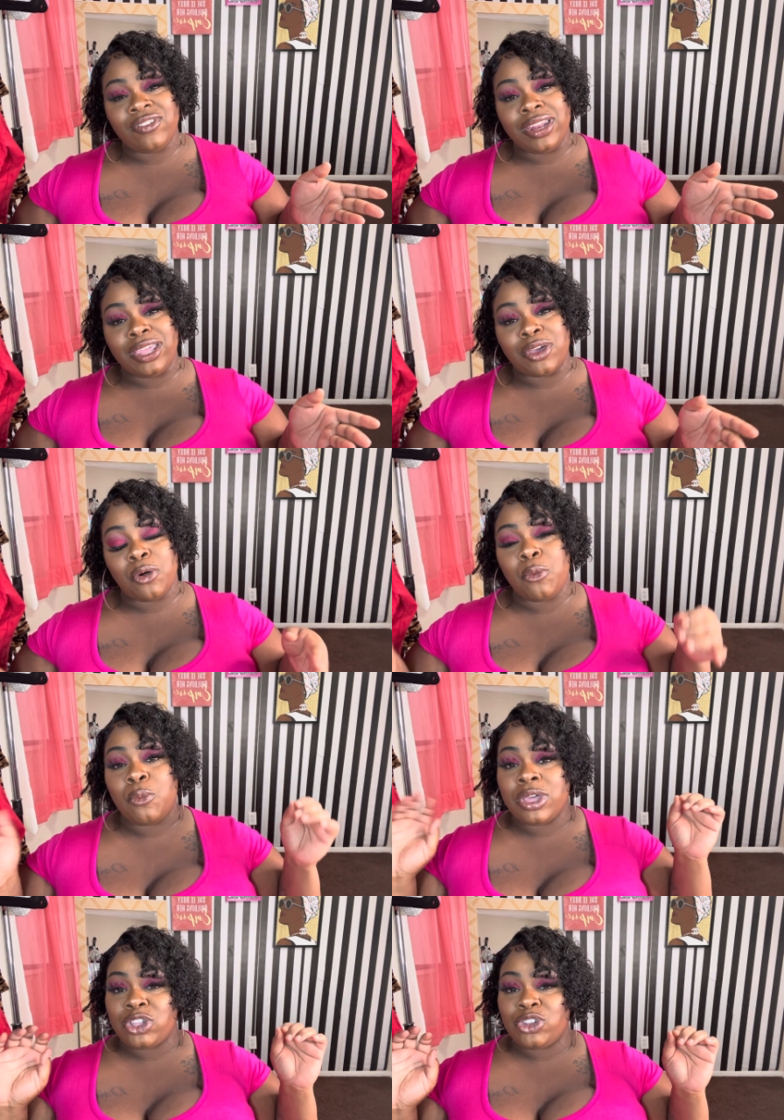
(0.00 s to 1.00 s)
video,
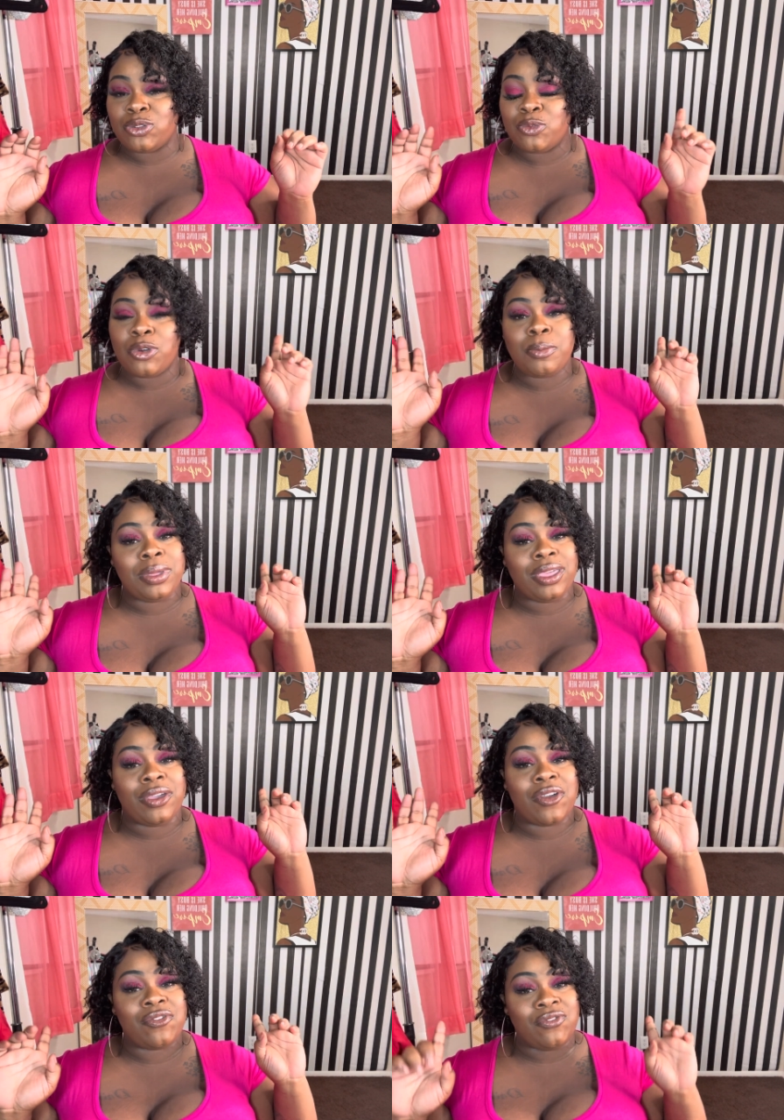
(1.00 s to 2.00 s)
which will
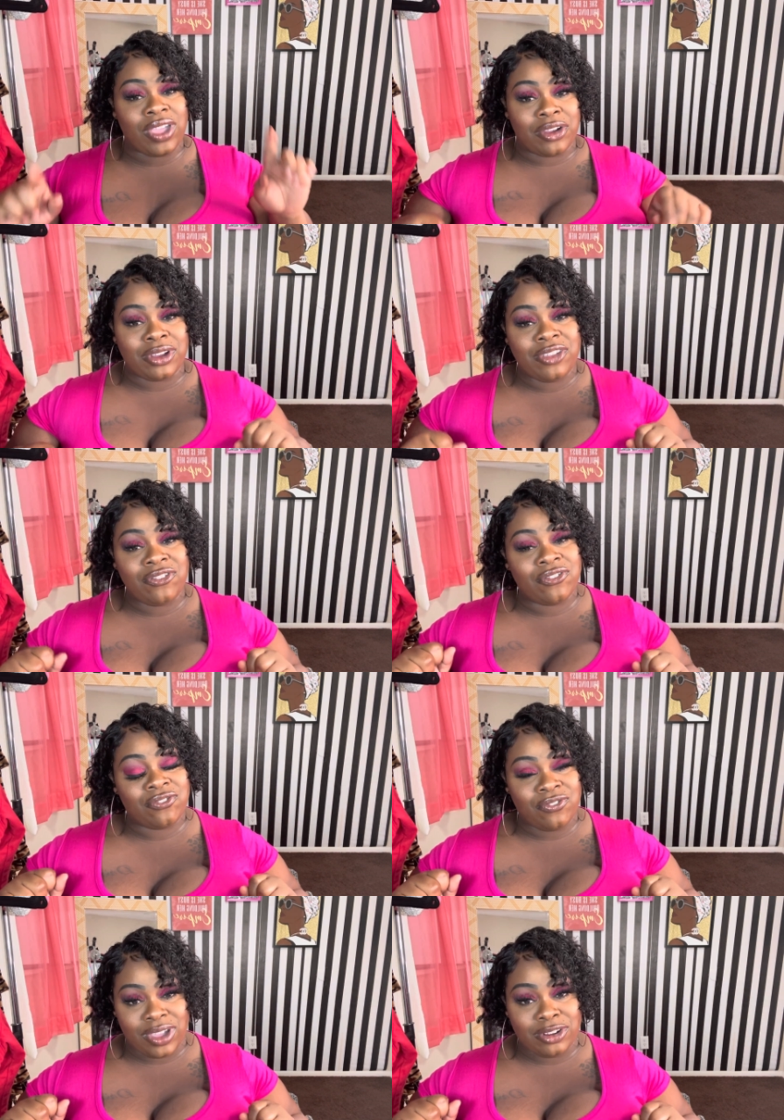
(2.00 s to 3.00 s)
be very,
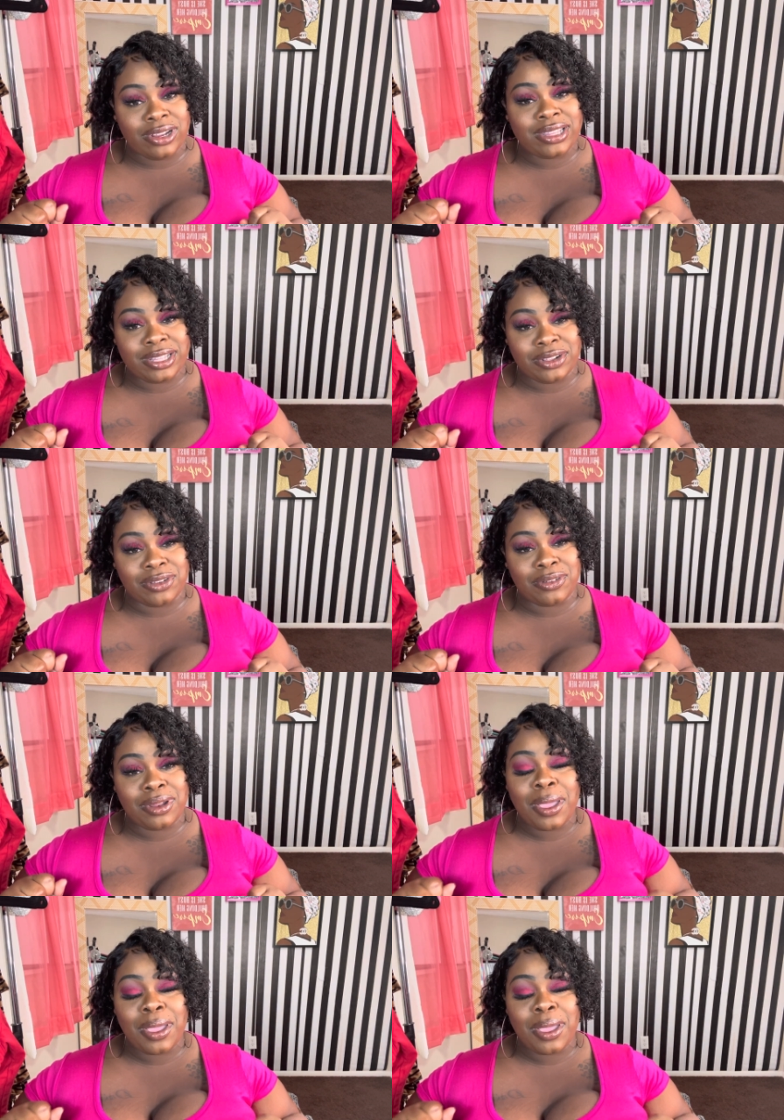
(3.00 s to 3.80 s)
very soon.